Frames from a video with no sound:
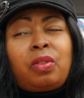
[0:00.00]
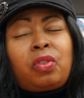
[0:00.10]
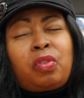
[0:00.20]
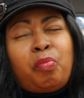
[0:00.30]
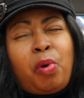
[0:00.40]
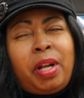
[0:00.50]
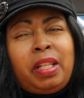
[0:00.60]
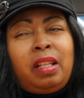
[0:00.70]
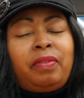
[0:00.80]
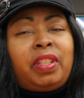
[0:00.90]
are smart
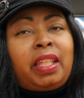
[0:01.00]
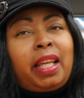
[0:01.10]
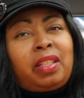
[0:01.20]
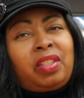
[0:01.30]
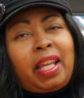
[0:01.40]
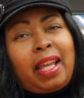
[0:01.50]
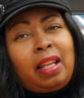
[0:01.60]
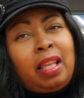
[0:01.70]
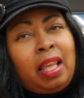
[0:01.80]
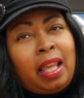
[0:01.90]
enough to catch that